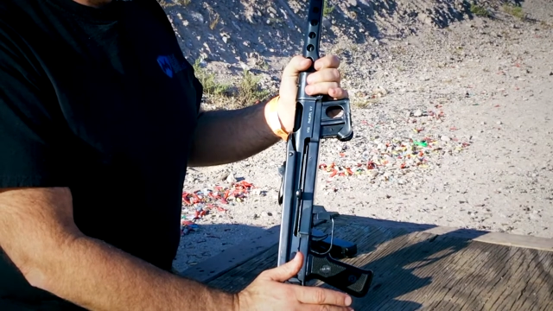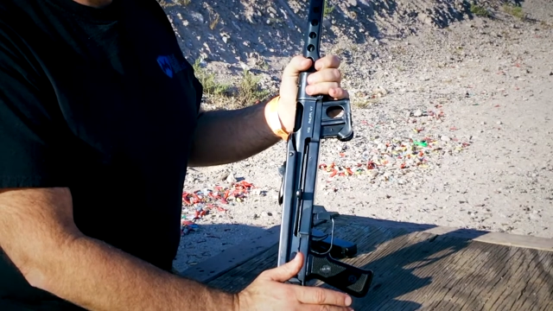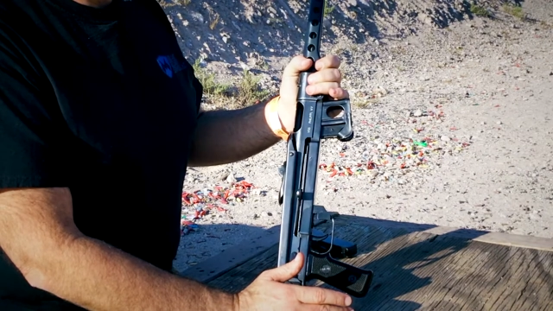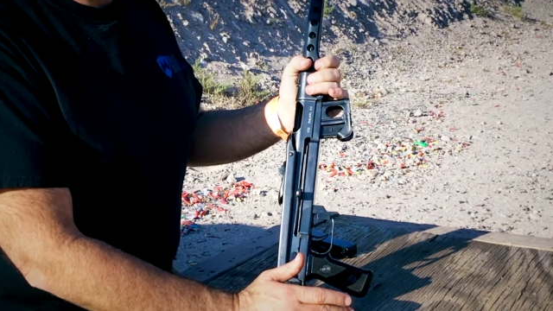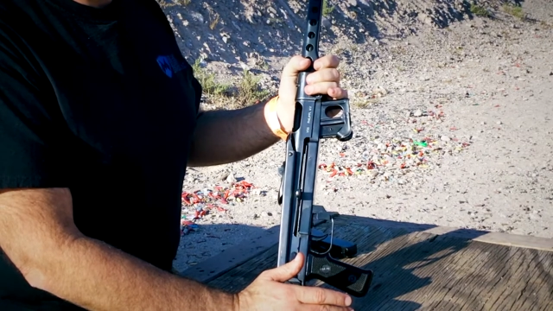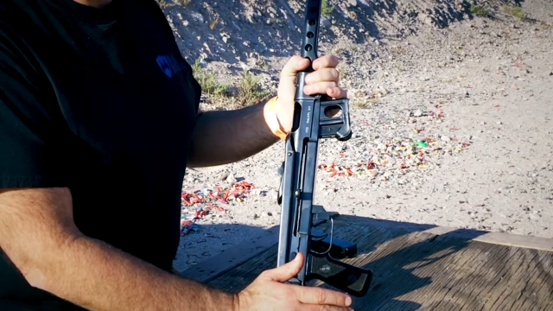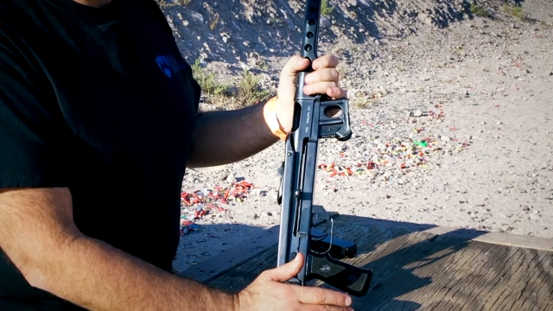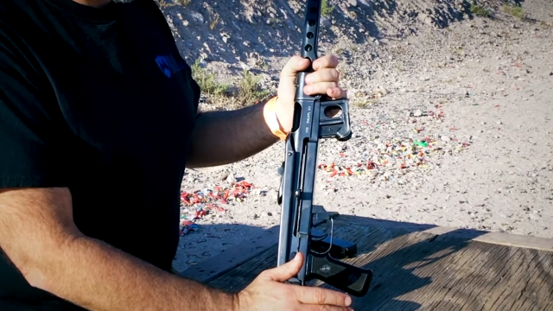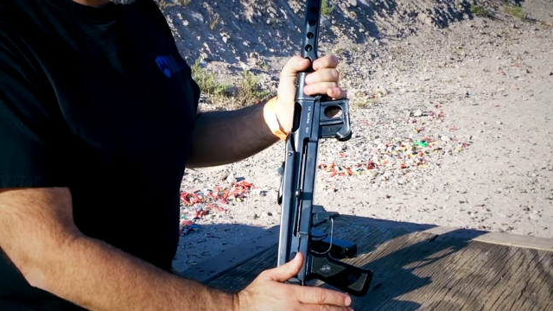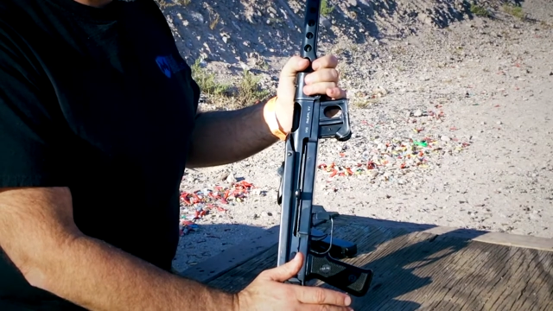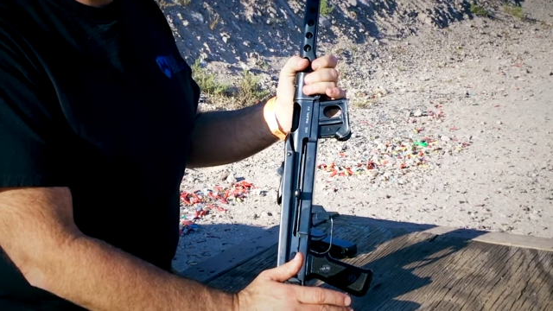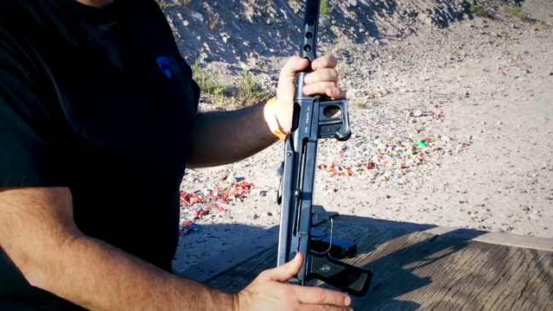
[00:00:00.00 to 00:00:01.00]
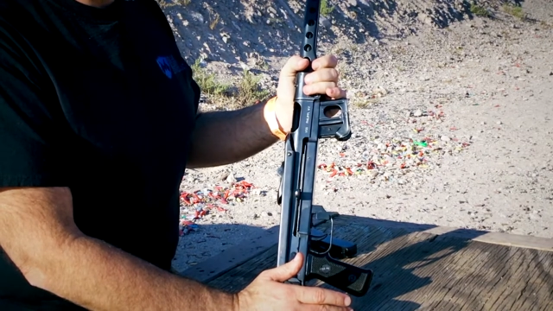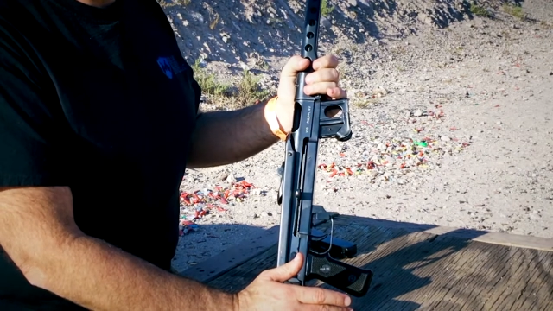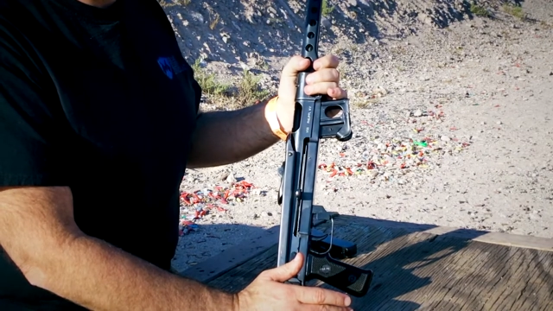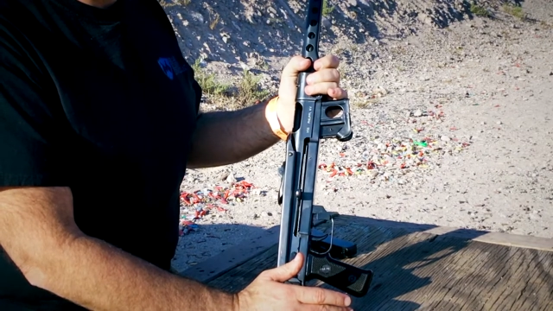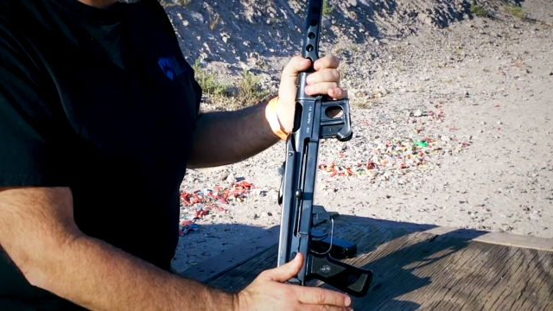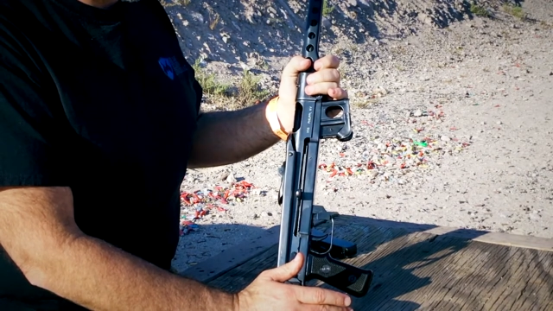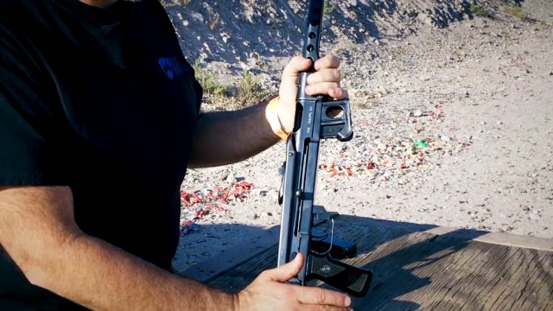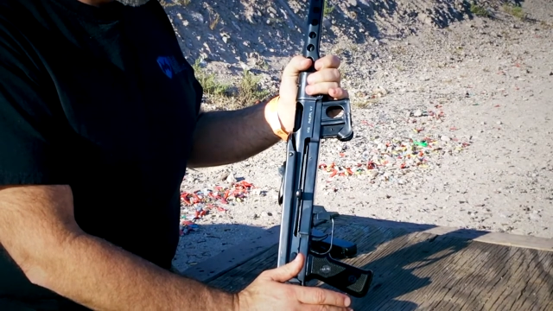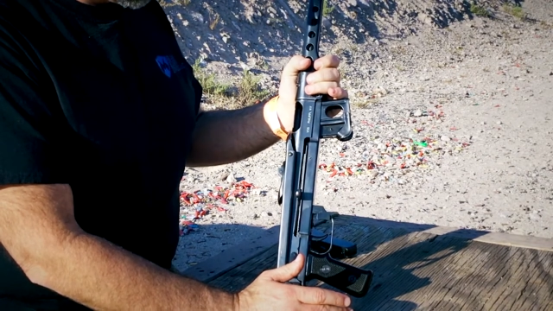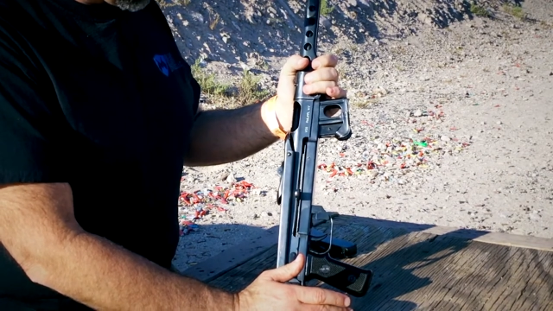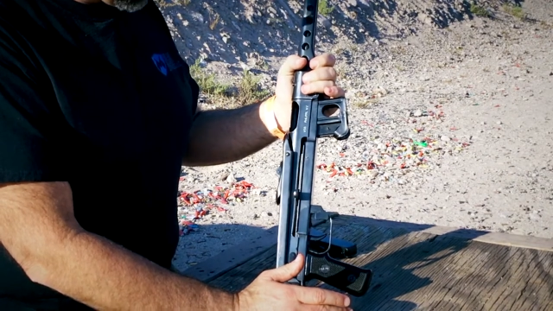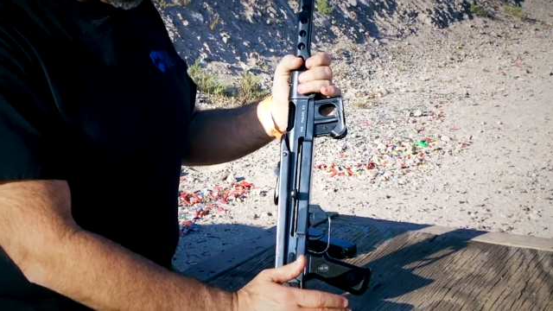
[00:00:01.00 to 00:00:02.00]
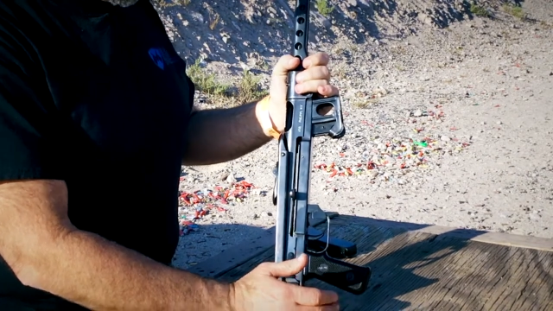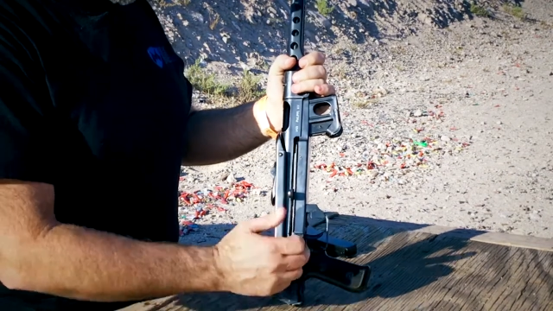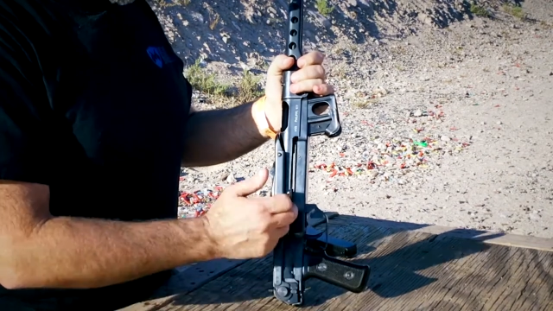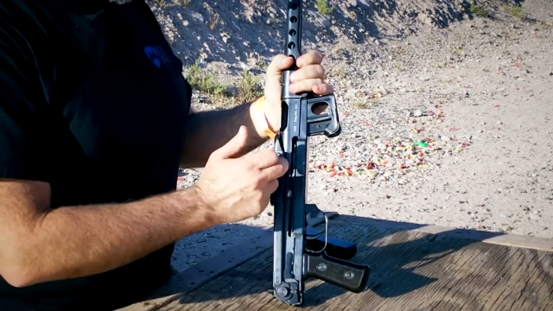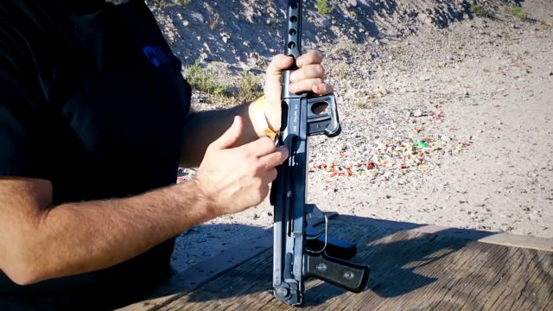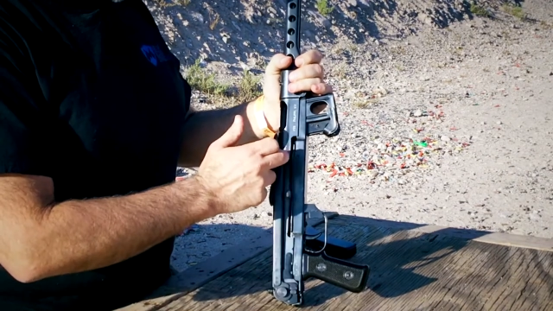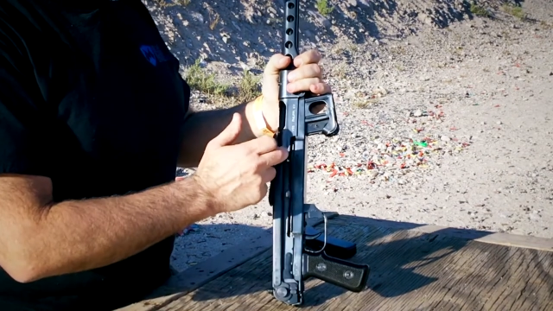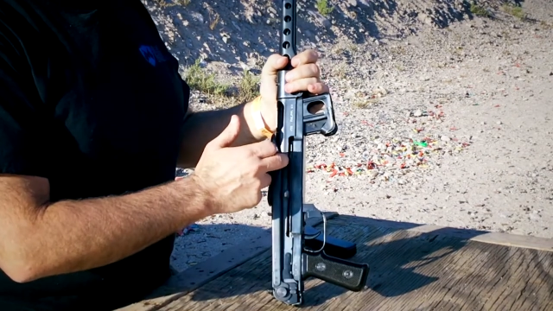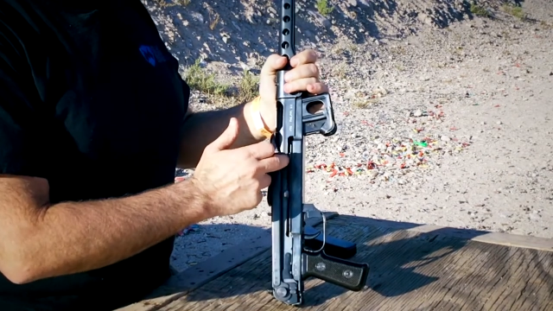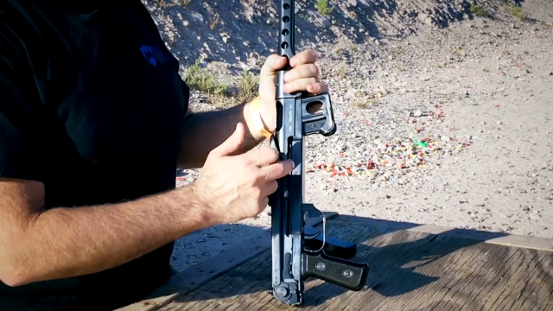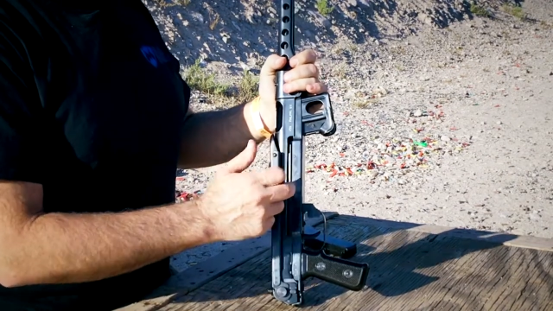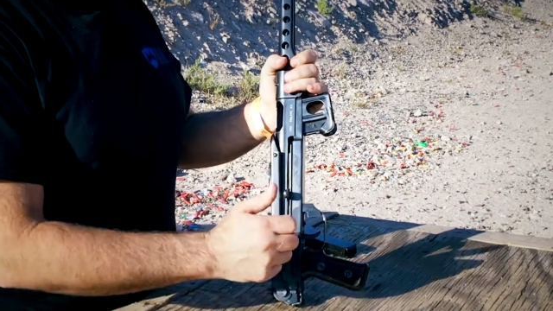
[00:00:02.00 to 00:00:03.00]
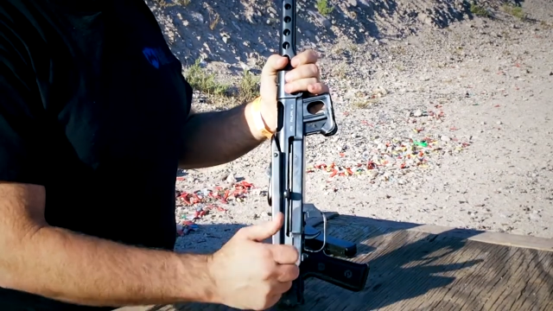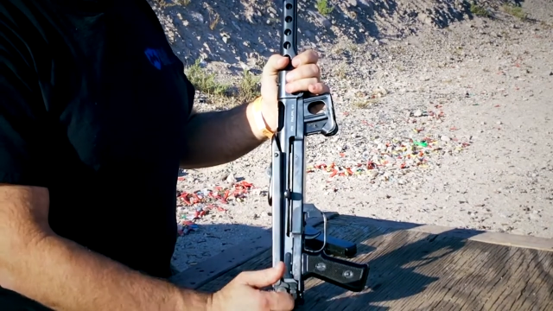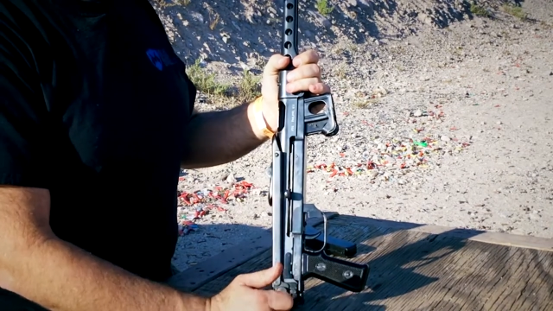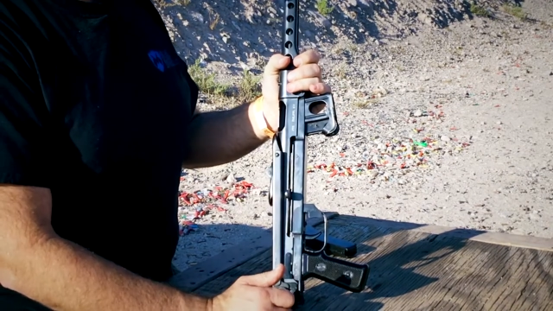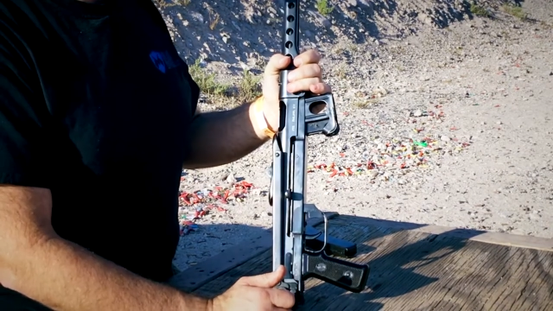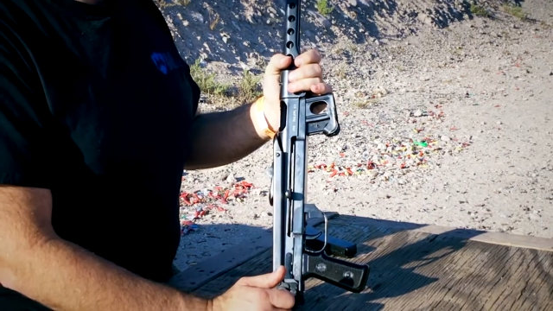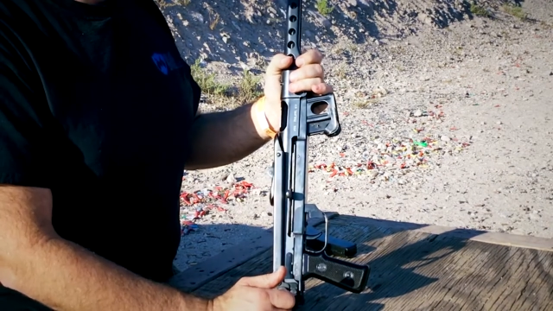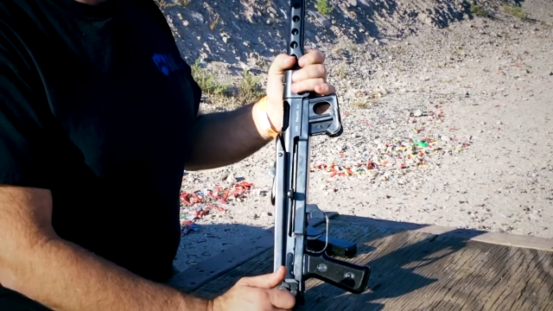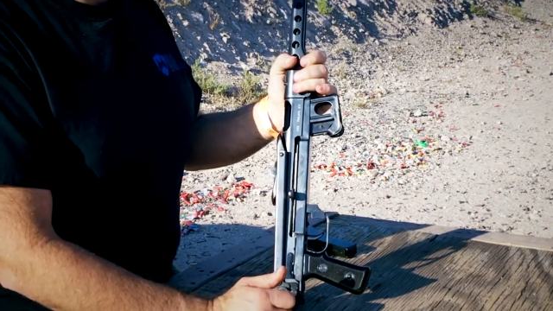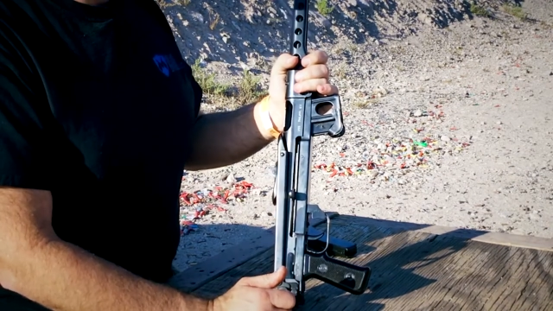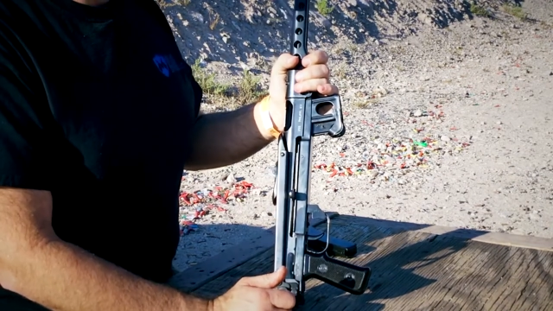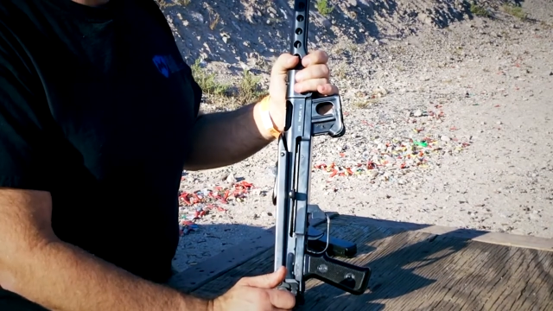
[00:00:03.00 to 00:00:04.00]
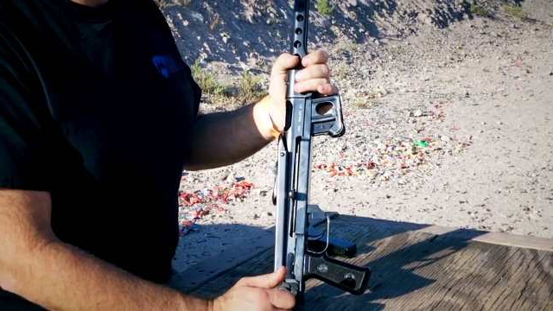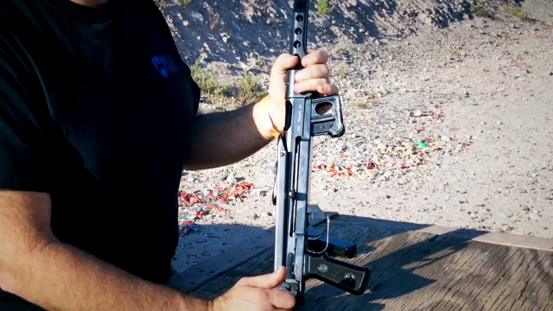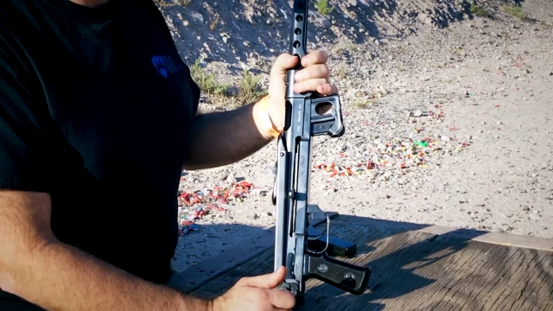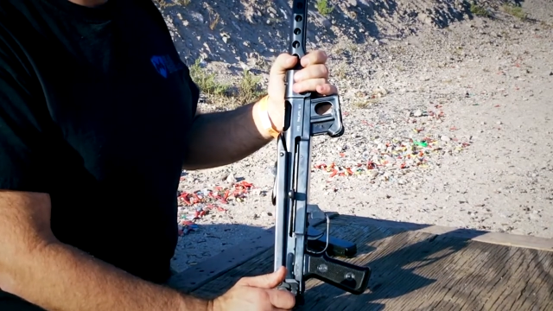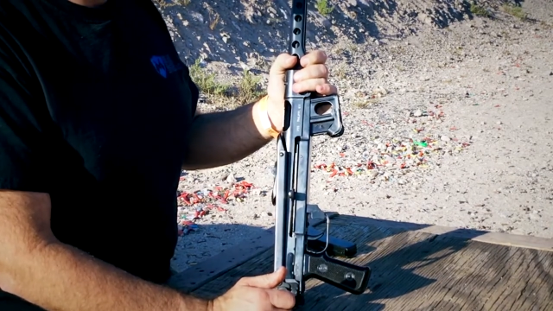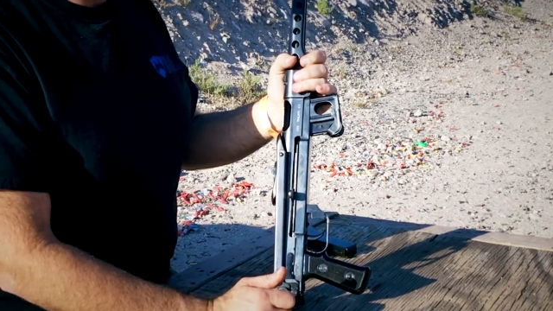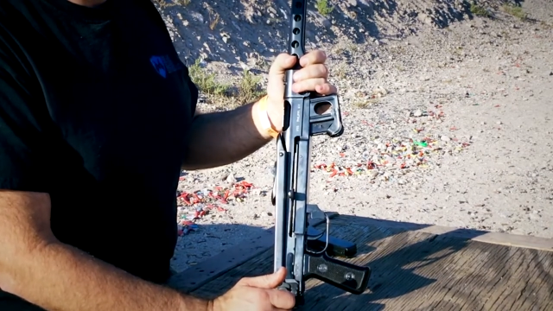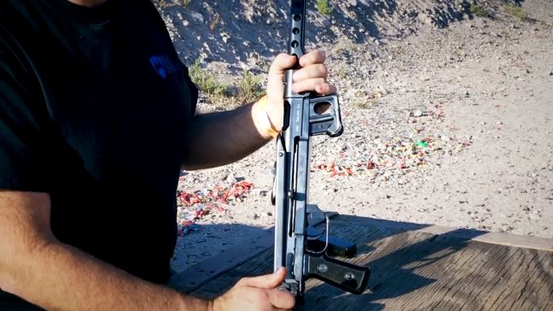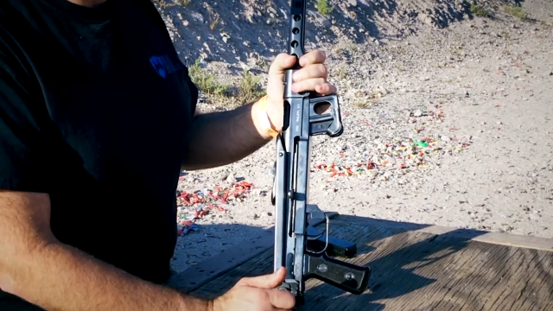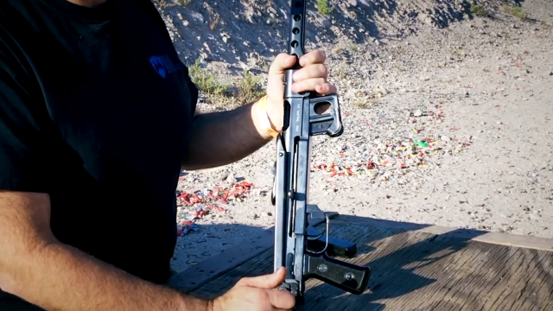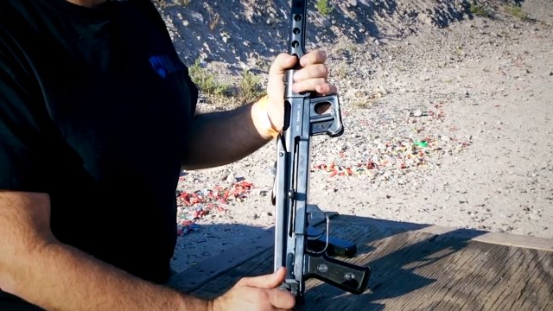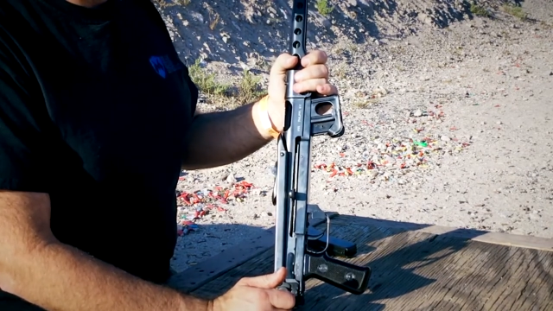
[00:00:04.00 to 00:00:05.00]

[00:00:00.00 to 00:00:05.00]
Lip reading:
[unreadable: no face in view]